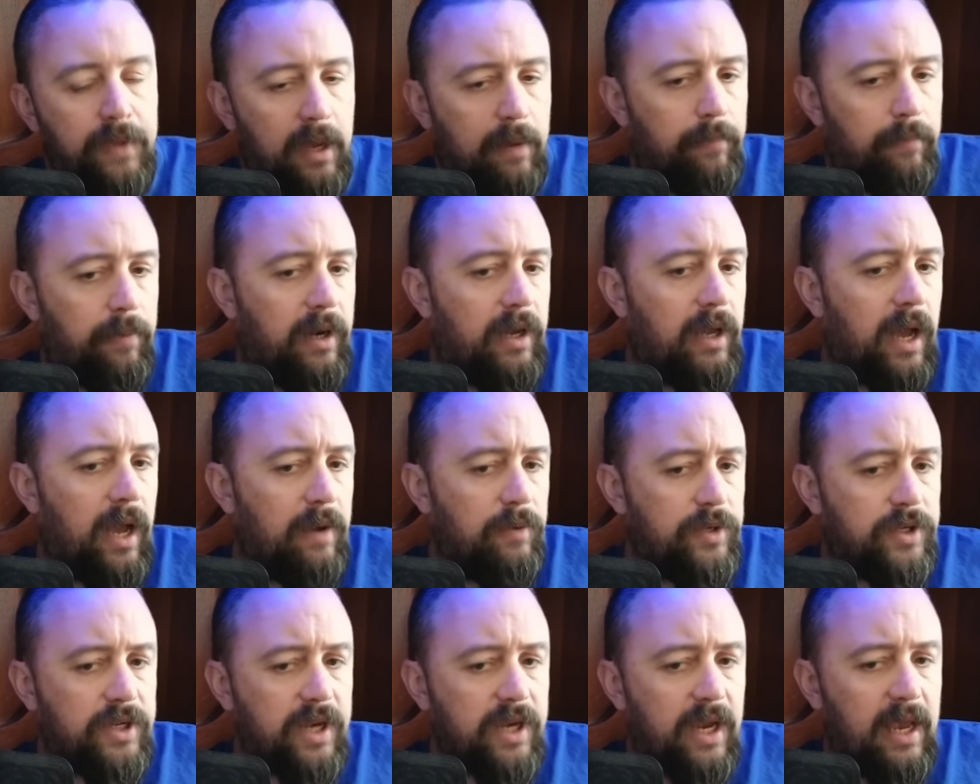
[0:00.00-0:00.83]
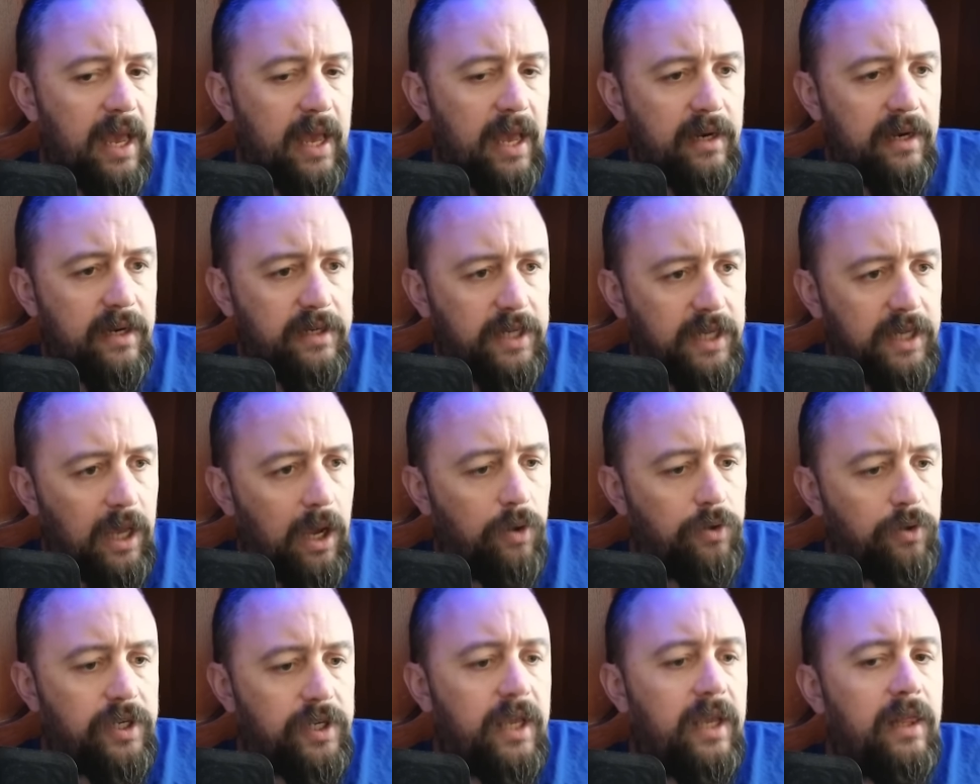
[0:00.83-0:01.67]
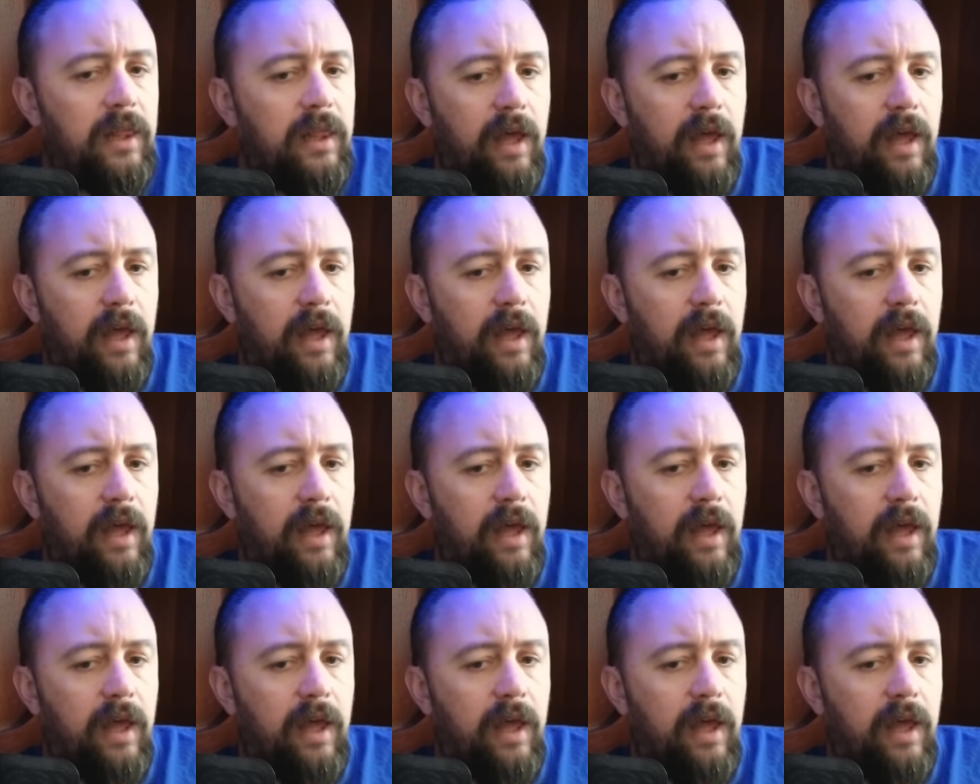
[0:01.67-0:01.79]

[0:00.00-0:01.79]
but I would say at a DOT